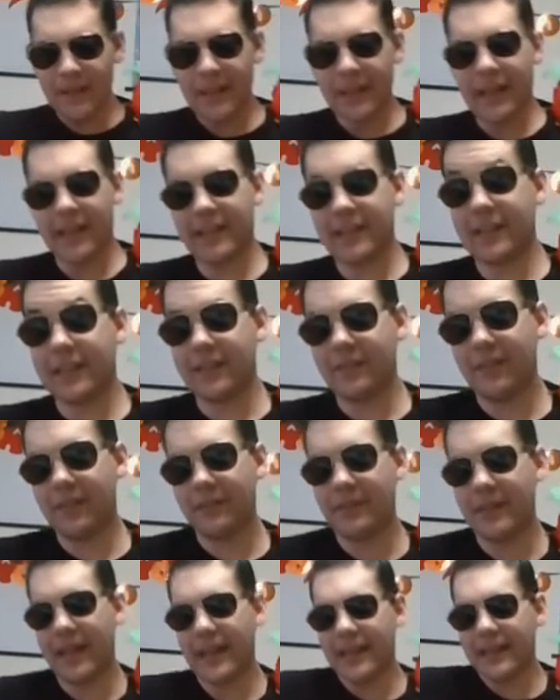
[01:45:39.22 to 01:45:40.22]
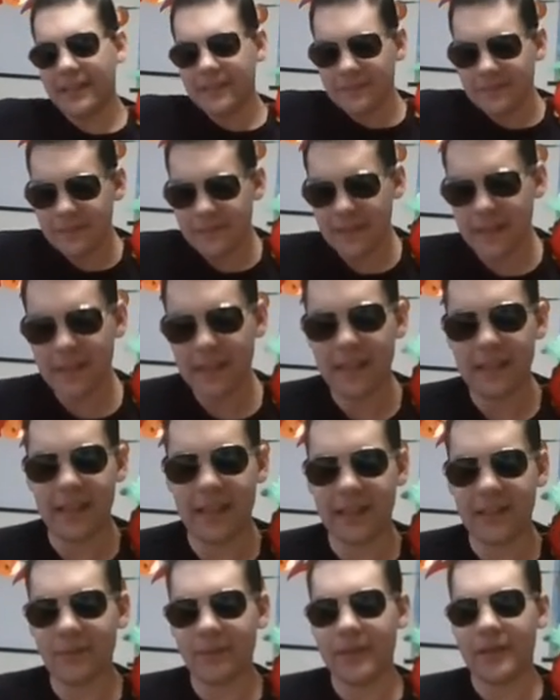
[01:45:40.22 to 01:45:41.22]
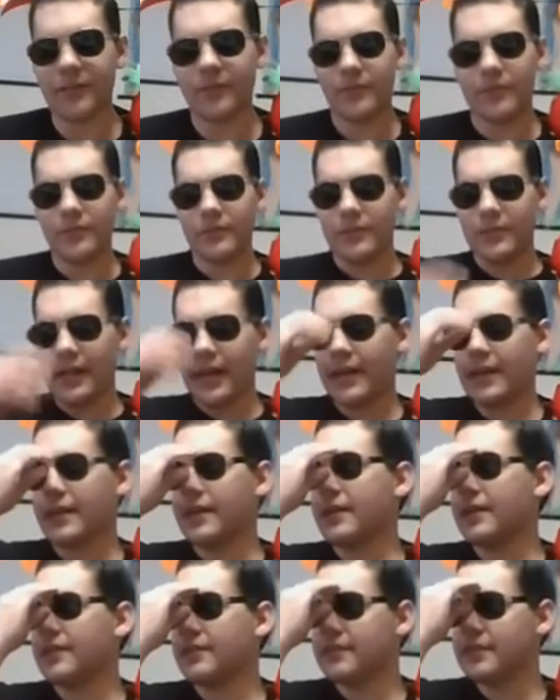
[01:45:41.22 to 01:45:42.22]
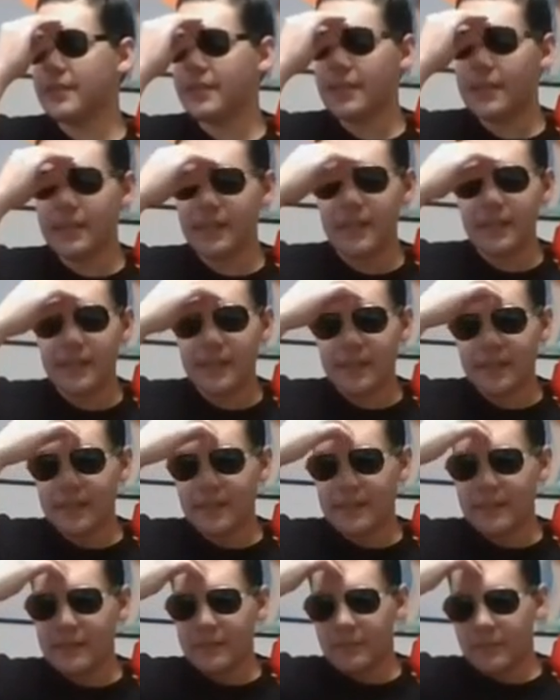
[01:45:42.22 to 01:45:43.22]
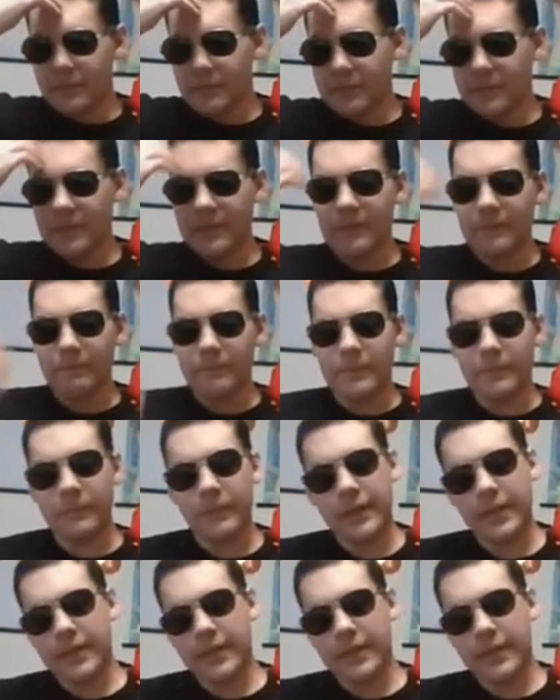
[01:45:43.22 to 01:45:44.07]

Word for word: i could give them that that could be cool i don't know but, but